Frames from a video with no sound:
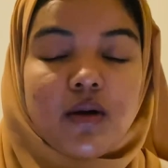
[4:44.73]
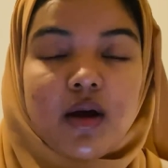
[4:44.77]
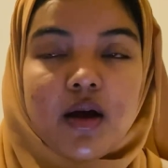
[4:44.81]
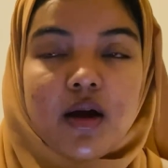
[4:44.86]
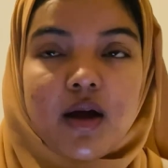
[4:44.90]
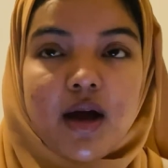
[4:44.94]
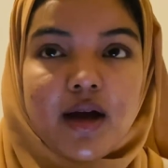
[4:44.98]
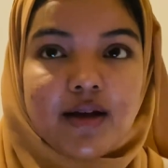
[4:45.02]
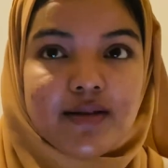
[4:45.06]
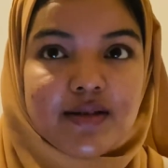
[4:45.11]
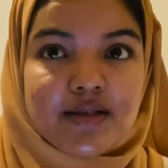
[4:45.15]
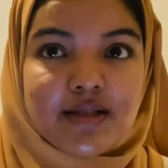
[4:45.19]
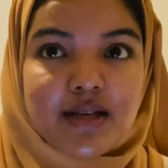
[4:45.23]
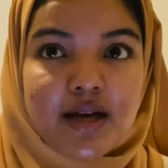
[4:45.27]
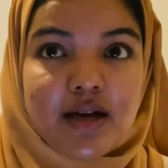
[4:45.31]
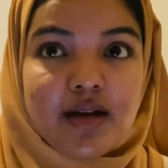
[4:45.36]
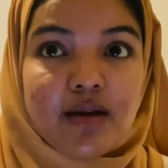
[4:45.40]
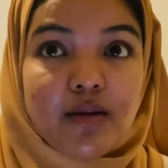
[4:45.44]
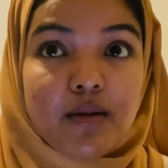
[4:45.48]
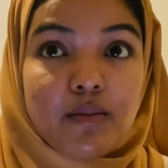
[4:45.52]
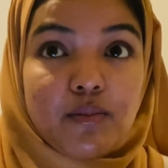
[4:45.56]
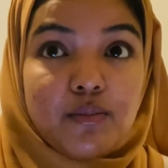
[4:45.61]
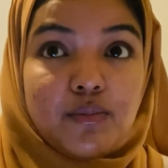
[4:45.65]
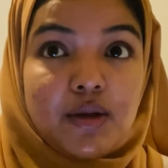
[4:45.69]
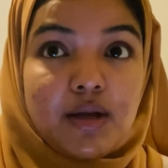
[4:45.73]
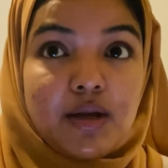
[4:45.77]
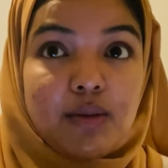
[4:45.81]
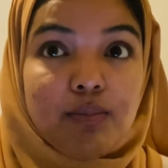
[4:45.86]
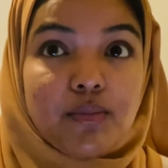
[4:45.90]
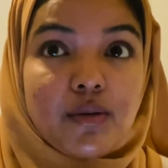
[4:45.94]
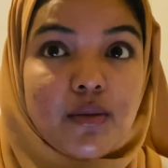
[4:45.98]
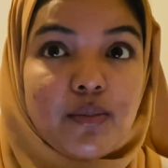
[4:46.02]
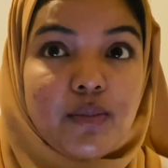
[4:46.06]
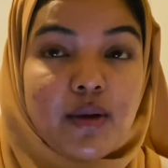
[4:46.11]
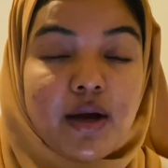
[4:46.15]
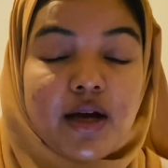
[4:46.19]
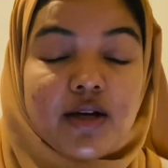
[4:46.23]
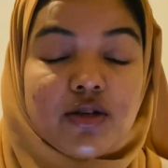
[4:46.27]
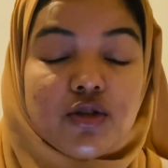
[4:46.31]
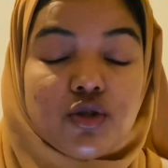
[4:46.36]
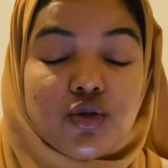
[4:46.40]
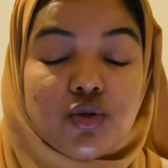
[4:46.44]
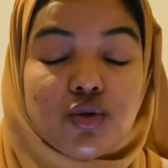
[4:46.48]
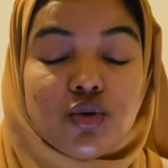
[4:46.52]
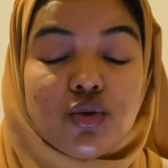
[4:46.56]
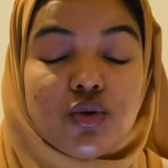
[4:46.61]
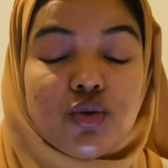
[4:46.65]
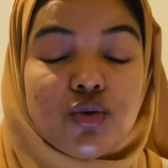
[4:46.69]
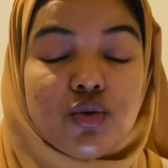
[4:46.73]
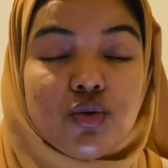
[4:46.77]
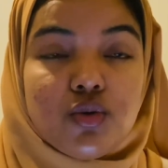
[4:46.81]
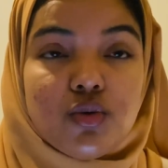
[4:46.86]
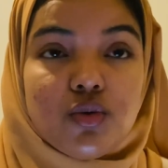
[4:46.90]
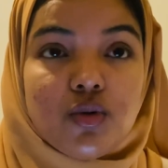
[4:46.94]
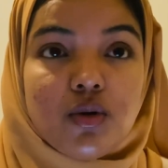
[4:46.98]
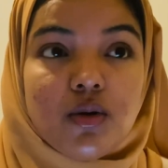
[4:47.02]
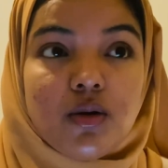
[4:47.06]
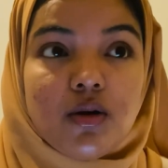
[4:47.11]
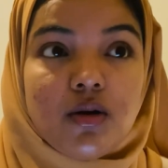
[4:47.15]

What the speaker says: as I said, be prepared to